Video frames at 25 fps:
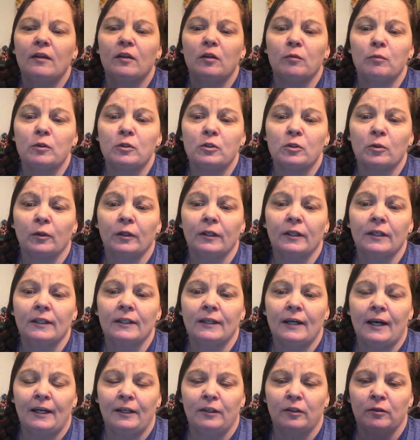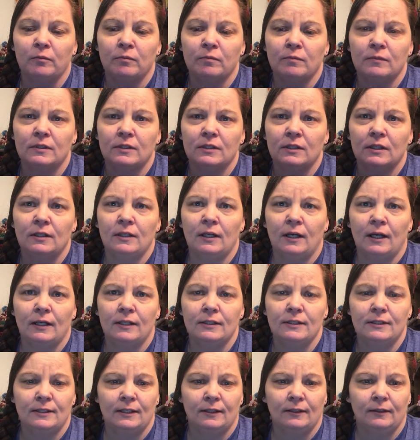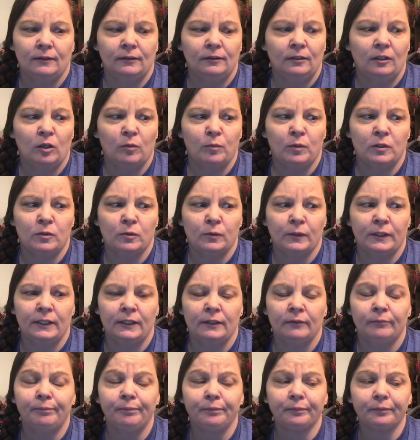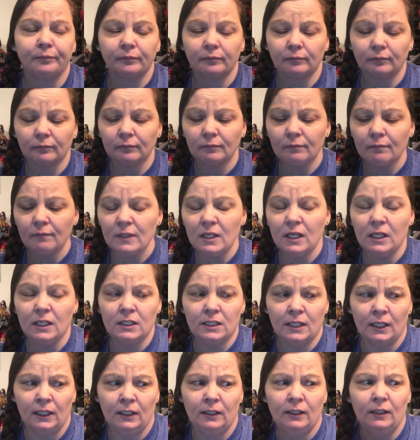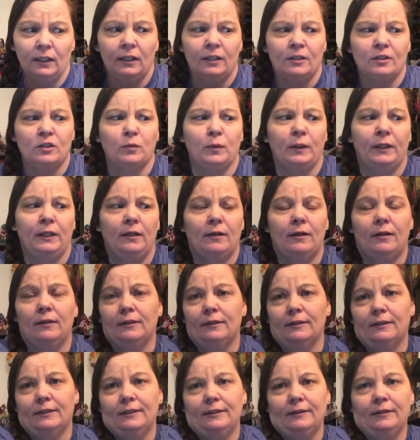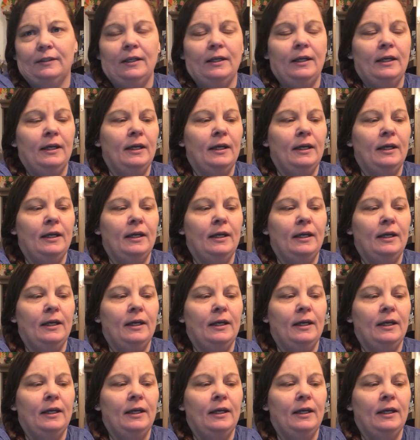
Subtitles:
The majority of the items that I sell are between $10 and $20.